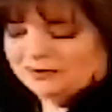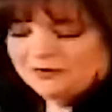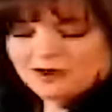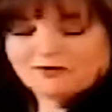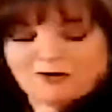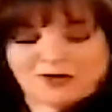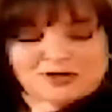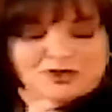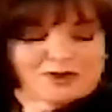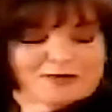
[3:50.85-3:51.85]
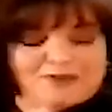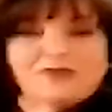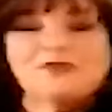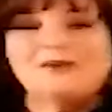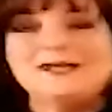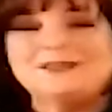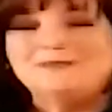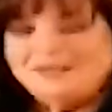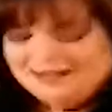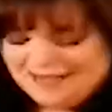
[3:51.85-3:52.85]
So 400 grams for the
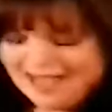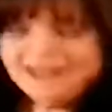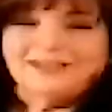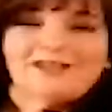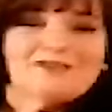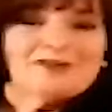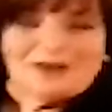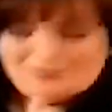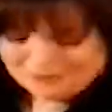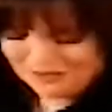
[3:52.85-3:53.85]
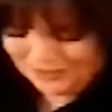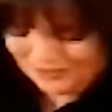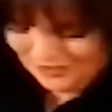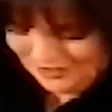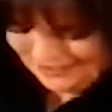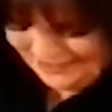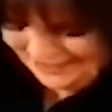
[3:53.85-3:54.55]
recipe and 11 grams for the cook.